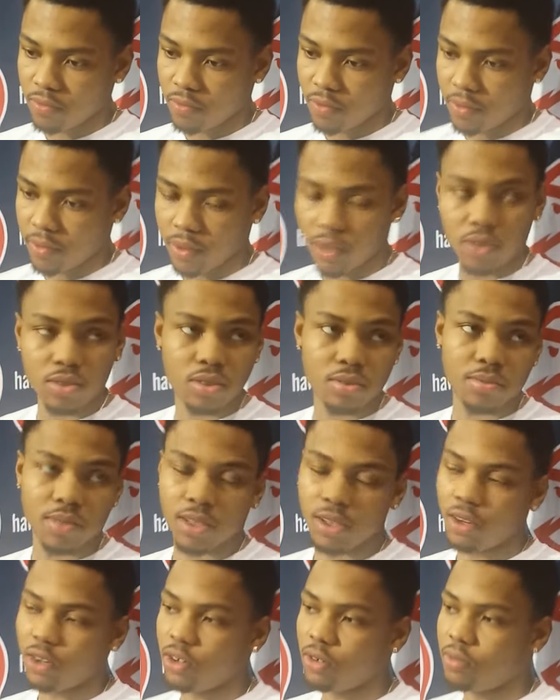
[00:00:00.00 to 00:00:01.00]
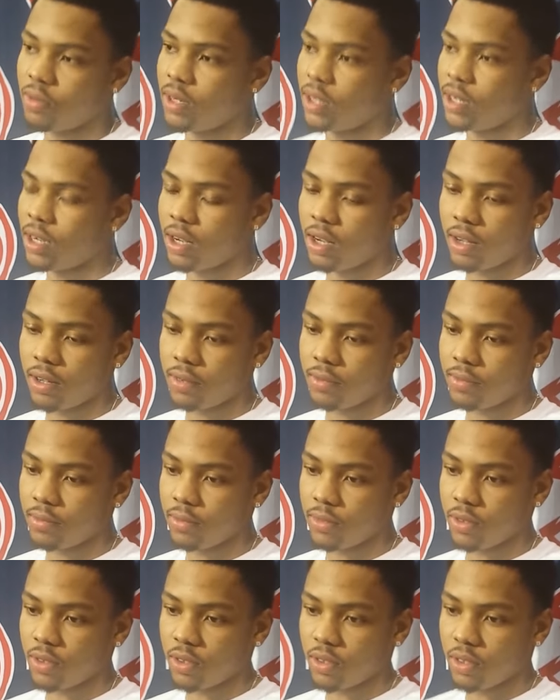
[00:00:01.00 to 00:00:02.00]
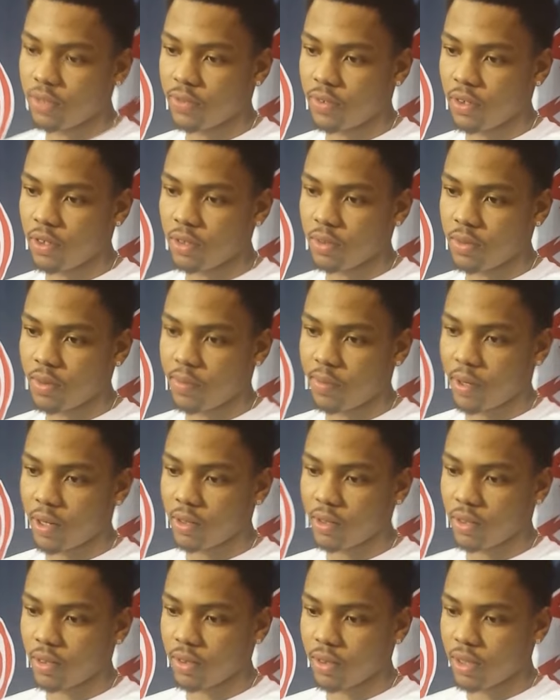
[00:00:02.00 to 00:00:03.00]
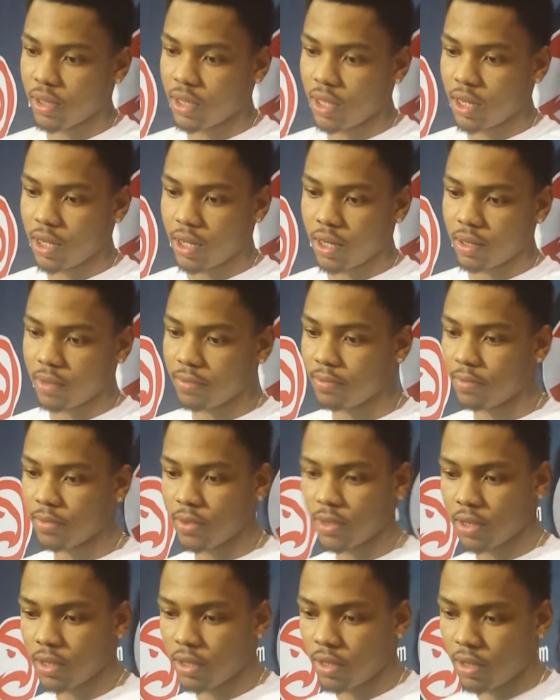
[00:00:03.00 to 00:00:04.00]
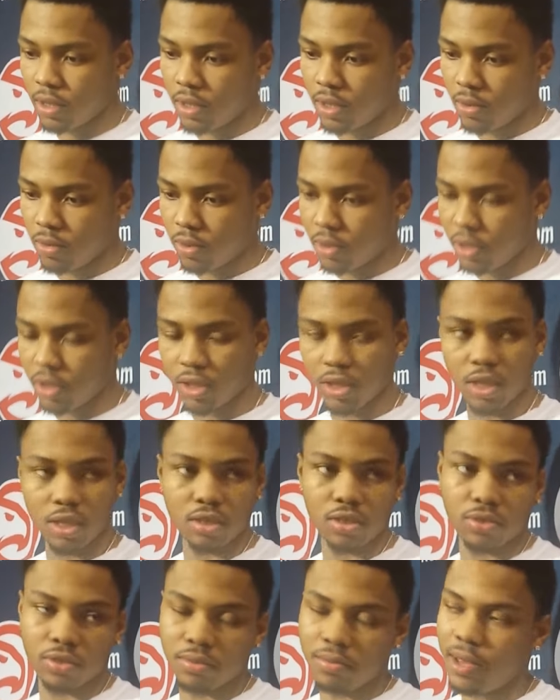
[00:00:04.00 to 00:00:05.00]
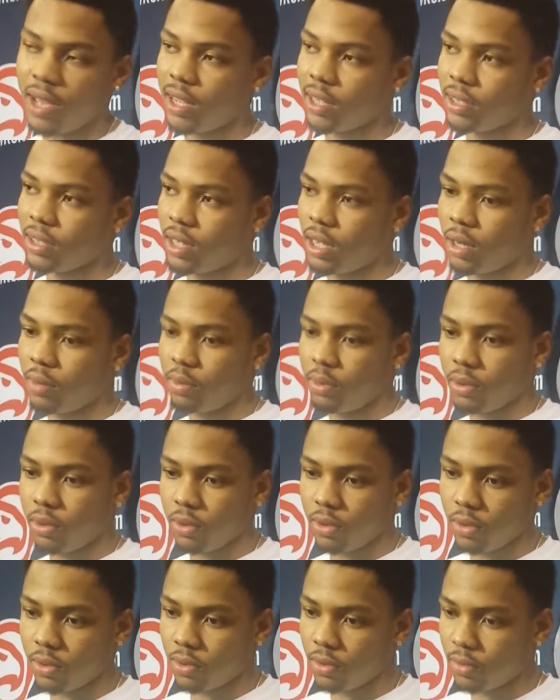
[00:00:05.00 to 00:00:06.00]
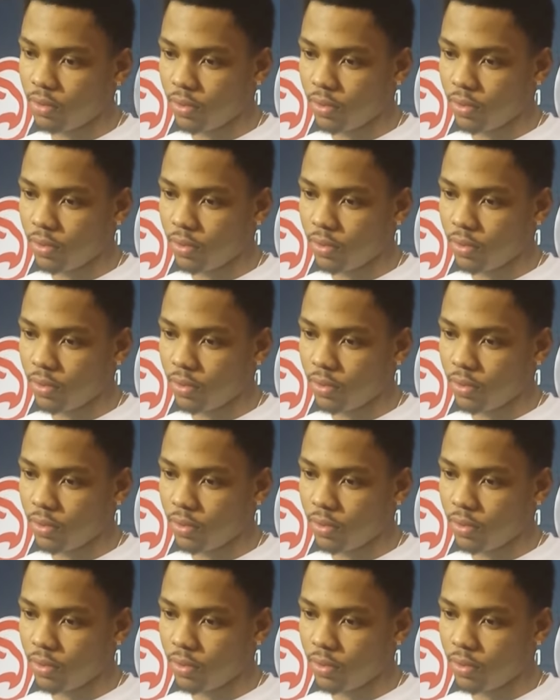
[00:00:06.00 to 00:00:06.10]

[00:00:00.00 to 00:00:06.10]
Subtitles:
from the ultimate goal. But as far as me personally, the surgery back in April,